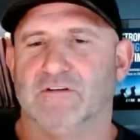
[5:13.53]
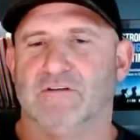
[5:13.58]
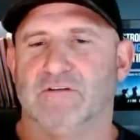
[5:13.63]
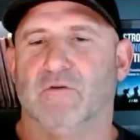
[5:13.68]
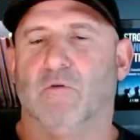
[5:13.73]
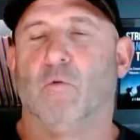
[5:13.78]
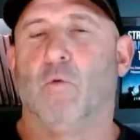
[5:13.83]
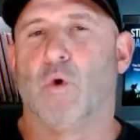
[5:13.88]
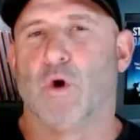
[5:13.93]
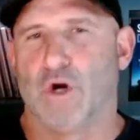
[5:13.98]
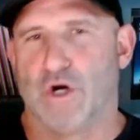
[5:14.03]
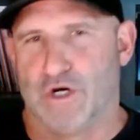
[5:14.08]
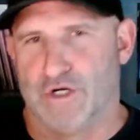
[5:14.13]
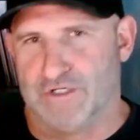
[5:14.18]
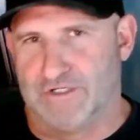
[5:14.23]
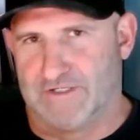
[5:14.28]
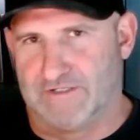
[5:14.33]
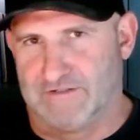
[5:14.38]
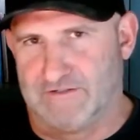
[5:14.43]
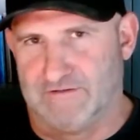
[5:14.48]

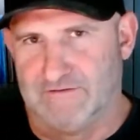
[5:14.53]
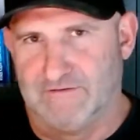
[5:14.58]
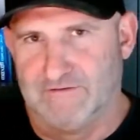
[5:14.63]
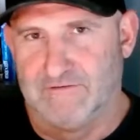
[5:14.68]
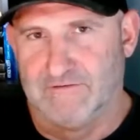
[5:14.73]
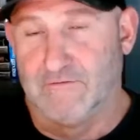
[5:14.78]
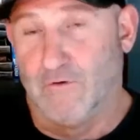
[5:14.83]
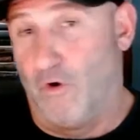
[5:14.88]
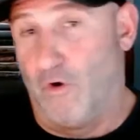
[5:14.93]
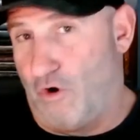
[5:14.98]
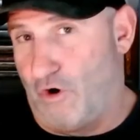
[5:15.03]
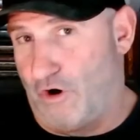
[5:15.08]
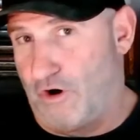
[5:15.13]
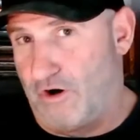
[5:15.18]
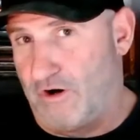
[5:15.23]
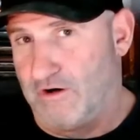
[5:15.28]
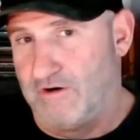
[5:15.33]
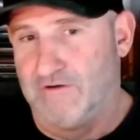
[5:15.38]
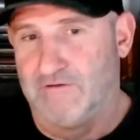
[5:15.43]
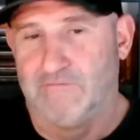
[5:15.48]
words
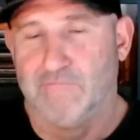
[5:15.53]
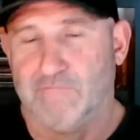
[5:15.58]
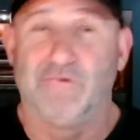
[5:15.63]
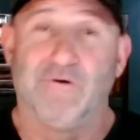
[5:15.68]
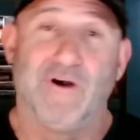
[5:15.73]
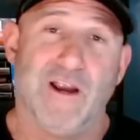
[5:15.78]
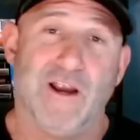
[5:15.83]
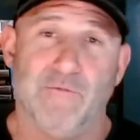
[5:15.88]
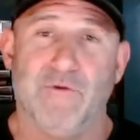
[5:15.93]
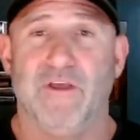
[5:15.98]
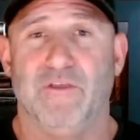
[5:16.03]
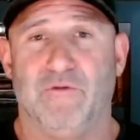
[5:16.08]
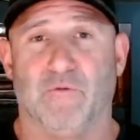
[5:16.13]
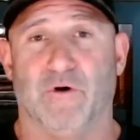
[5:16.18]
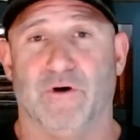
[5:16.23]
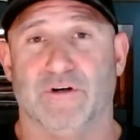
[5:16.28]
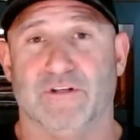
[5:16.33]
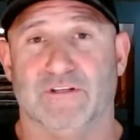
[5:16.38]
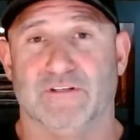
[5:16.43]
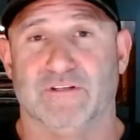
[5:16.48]
or pray with
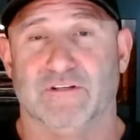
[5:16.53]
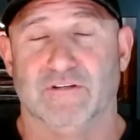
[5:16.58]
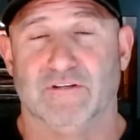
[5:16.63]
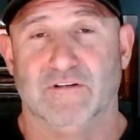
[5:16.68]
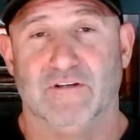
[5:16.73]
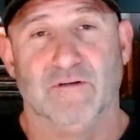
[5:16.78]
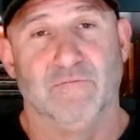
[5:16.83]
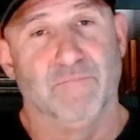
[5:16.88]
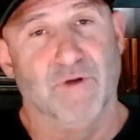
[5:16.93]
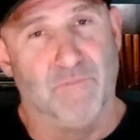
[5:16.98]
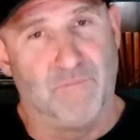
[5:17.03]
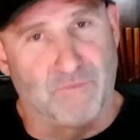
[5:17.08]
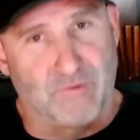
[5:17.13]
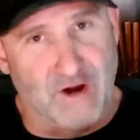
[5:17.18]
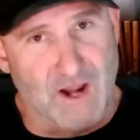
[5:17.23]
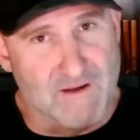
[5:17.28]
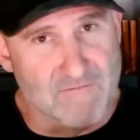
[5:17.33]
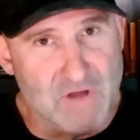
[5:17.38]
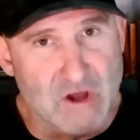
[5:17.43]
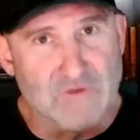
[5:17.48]
words, but
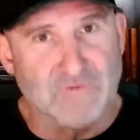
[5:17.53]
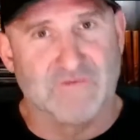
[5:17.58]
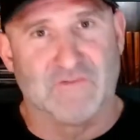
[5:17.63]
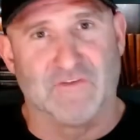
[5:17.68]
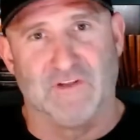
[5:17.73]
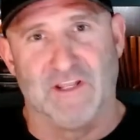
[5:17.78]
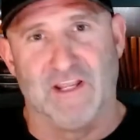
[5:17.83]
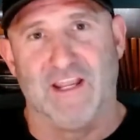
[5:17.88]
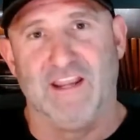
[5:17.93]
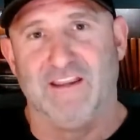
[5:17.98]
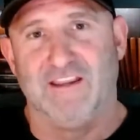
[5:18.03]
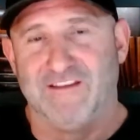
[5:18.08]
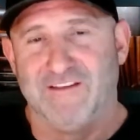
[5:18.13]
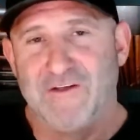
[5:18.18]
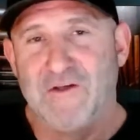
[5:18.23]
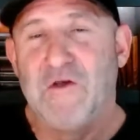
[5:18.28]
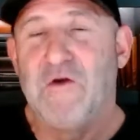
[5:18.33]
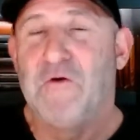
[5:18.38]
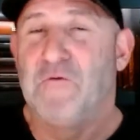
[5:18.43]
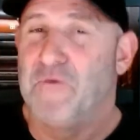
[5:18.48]
pray mostly
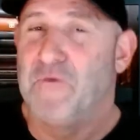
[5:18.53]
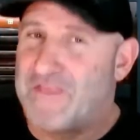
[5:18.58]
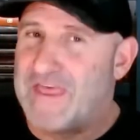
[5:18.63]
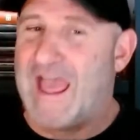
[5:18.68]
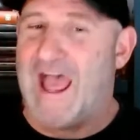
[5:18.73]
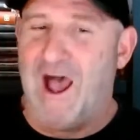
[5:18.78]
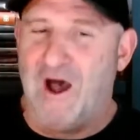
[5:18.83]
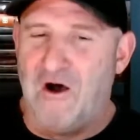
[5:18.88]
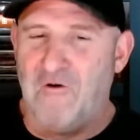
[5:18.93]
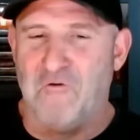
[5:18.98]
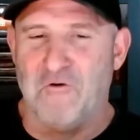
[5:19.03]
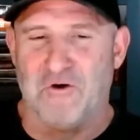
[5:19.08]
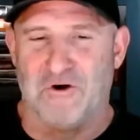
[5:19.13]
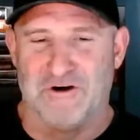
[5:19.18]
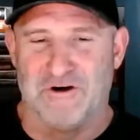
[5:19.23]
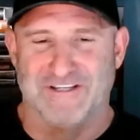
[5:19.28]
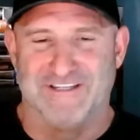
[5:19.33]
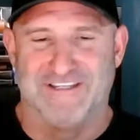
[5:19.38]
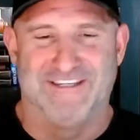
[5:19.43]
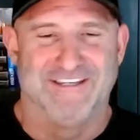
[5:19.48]
without
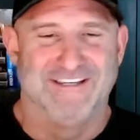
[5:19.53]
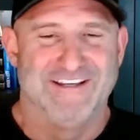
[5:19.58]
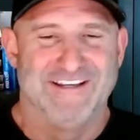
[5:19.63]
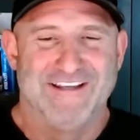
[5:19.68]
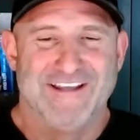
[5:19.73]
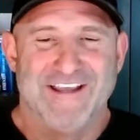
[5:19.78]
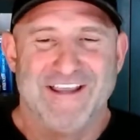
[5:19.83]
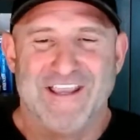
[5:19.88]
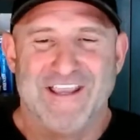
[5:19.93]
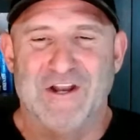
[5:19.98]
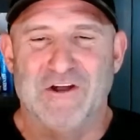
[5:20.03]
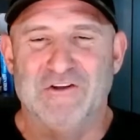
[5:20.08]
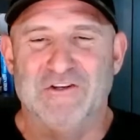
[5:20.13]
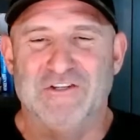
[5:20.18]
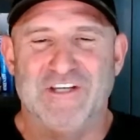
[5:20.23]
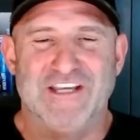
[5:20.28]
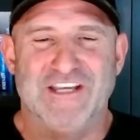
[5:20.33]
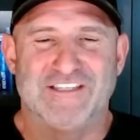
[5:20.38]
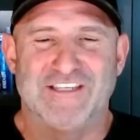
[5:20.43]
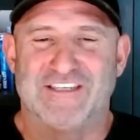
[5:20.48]
words. You know,
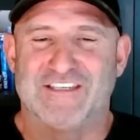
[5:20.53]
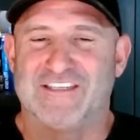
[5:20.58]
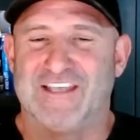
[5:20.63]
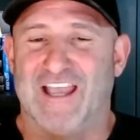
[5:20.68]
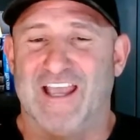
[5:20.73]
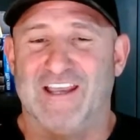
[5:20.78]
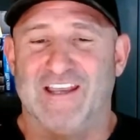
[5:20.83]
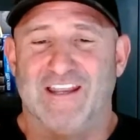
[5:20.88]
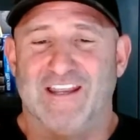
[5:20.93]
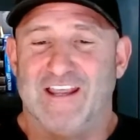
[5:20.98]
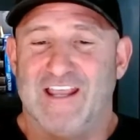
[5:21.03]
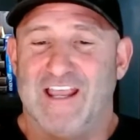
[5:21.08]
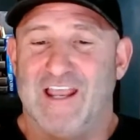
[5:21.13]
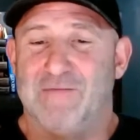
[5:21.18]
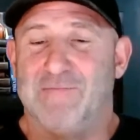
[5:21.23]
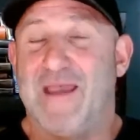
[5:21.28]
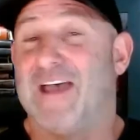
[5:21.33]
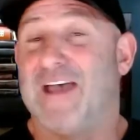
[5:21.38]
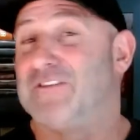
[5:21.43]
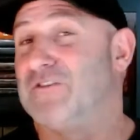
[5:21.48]
Jesus said in
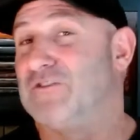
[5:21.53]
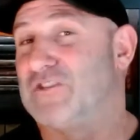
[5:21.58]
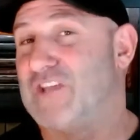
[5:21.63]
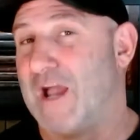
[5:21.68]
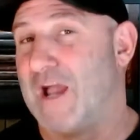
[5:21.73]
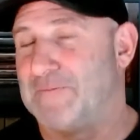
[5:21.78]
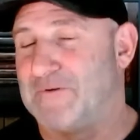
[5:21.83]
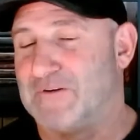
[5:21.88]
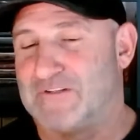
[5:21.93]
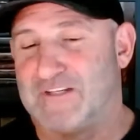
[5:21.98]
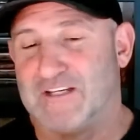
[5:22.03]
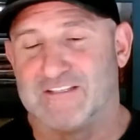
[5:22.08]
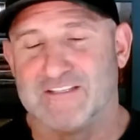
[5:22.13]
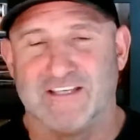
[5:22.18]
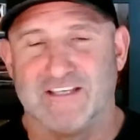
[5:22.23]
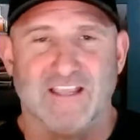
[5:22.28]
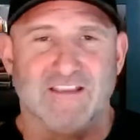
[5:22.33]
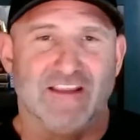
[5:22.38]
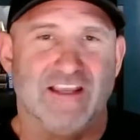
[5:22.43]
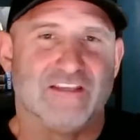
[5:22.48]
Matthew chapter 6,
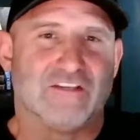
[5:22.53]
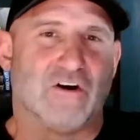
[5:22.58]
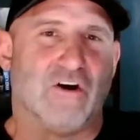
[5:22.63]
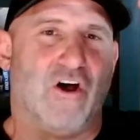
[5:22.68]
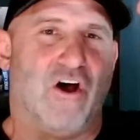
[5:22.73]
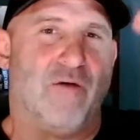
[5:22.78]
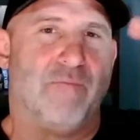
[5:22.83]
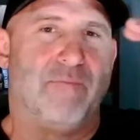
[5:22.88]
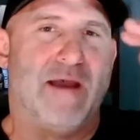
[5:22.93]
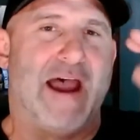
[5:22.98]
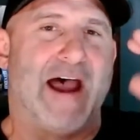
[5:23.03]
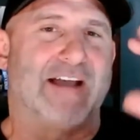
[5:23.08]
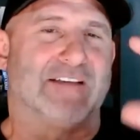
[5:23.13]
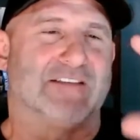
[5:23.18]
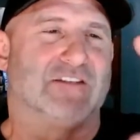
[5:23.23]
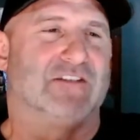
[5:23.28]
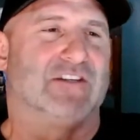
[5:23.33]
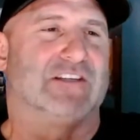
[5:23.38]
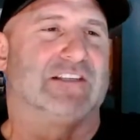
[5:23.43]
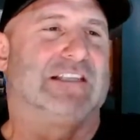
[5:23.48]
again, these are all
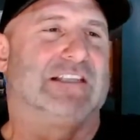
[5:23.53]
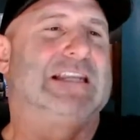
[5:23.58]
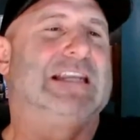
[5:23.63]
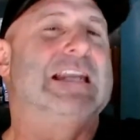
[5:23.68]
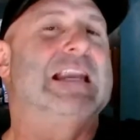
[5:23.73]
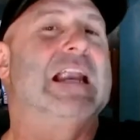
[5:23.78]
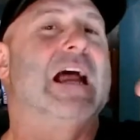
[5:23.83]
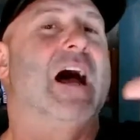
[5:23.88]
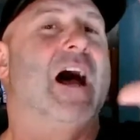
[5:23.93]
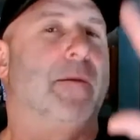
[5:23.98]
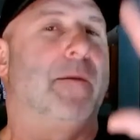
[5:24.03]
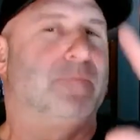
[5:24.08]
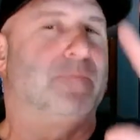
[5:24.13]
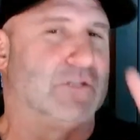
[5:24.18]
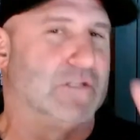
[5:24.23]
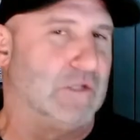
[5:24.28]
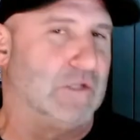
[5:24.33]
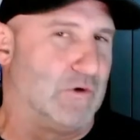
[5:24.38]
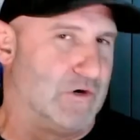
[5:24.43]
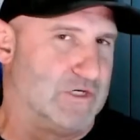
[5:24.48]
passages leading up to
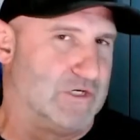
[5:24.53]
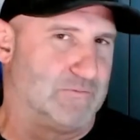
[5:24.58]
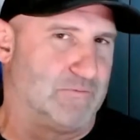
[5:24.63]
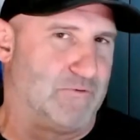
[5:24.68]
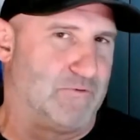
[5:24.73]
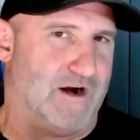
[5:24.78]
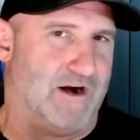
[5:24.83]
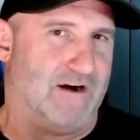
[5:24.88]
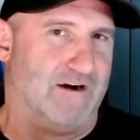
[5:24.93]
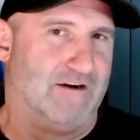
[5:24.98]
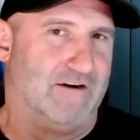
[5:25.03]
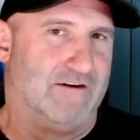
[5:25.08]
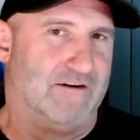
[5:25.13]
the Lord's Prayer.